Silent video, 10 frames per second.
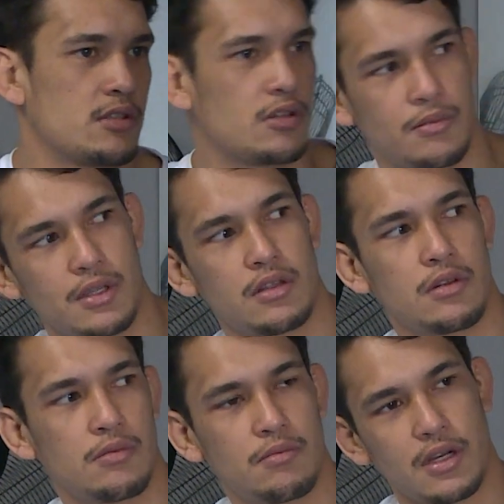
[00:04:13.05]
coming
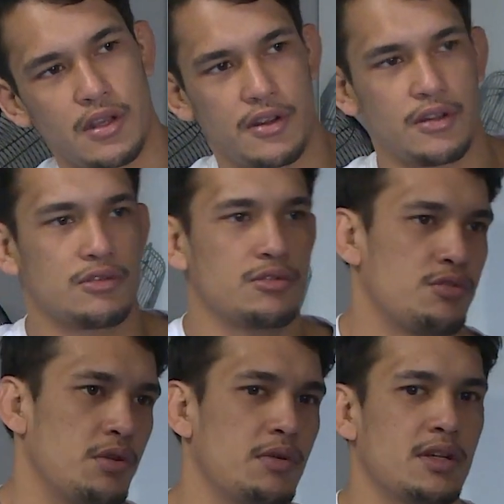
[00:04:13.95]
back here
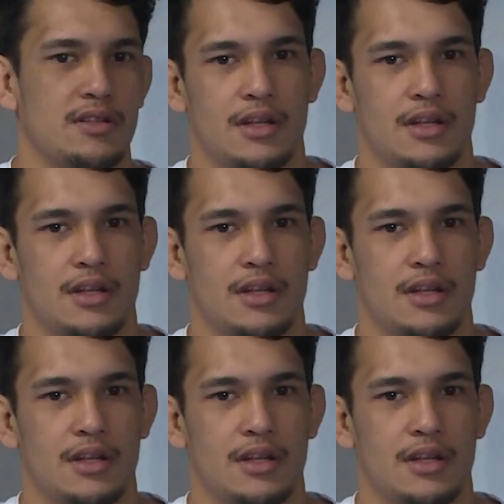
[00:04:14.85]
2-3 weeks.